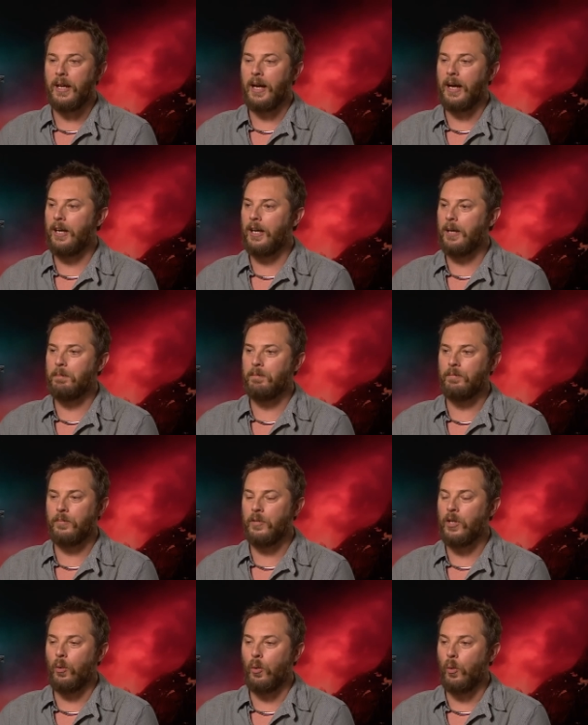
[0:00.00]

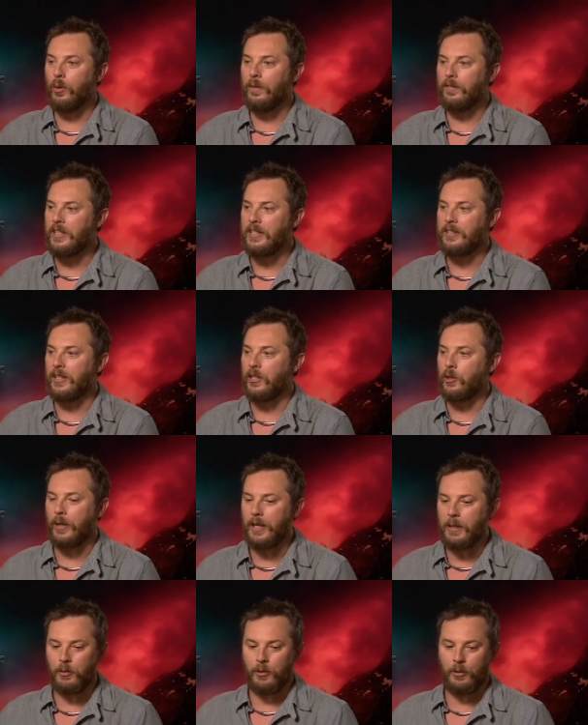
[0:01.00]
you know, all of these
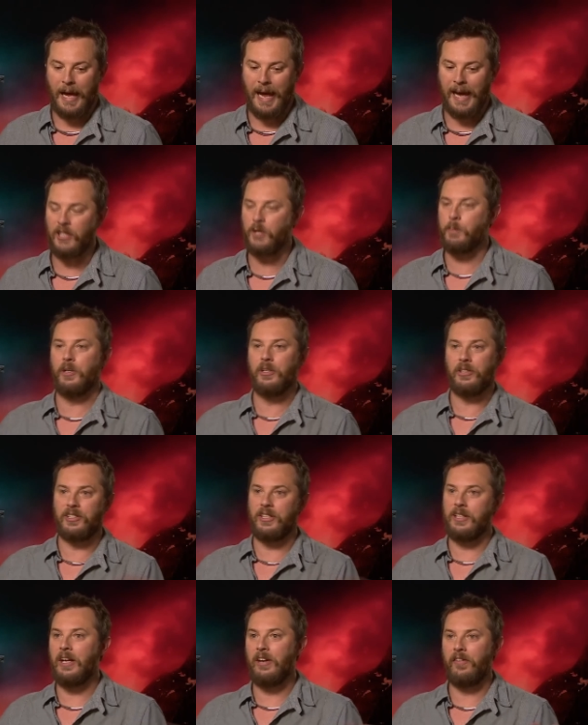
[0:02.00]
incredible
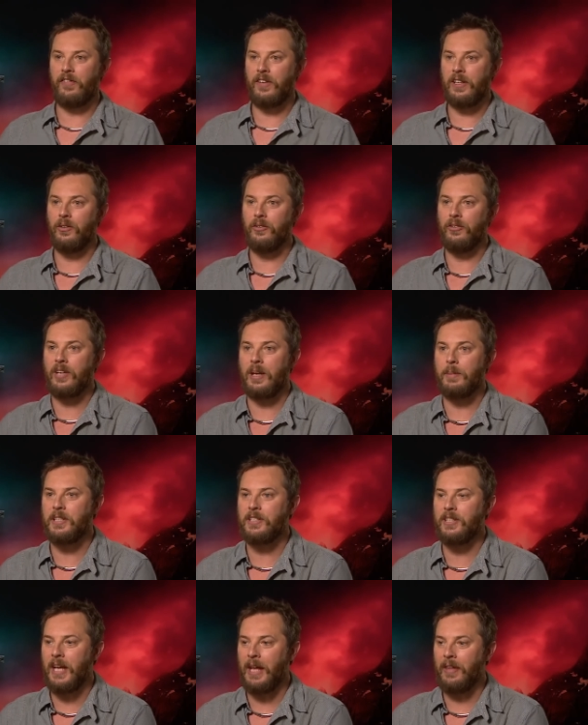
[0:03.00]
experts in their fields
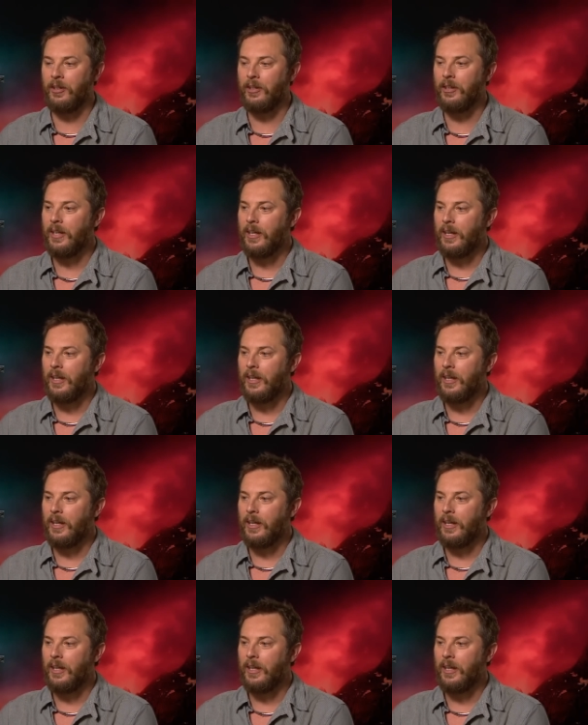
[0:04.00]
coming together,